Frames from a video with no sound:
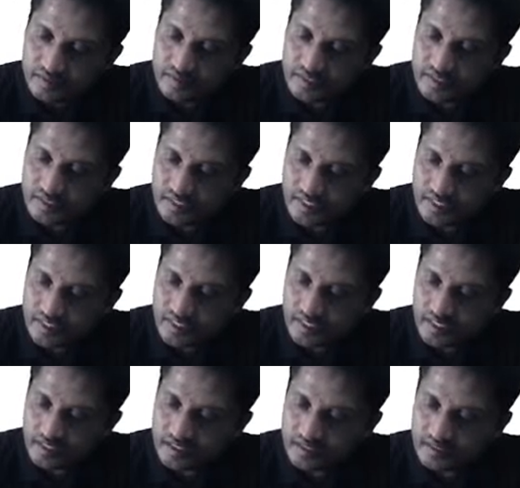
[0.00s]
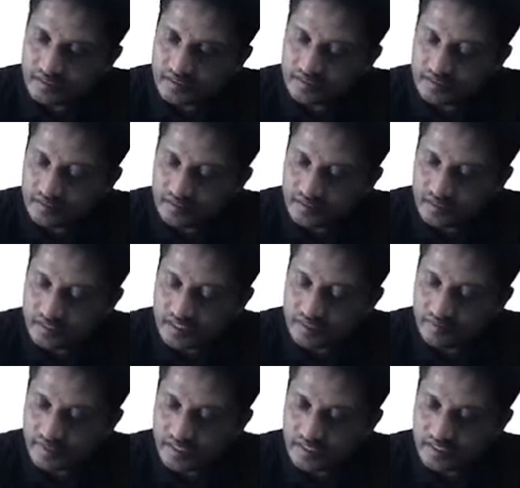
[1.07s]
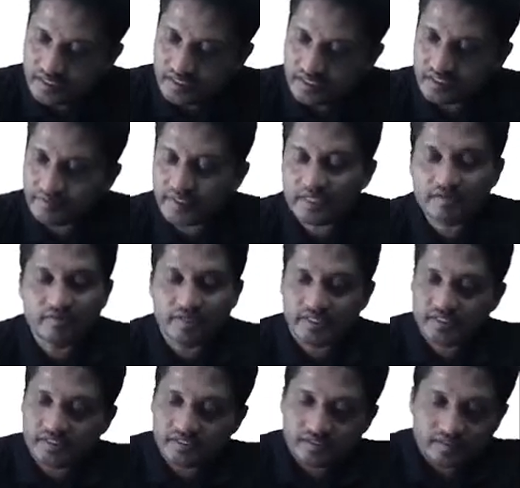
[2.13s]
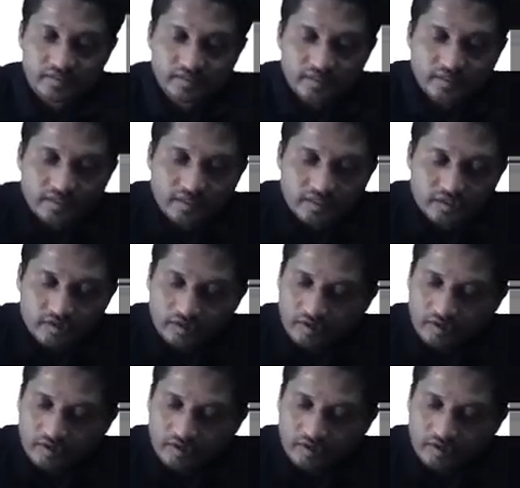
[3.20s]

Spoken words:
This area is given as 6 square units. So,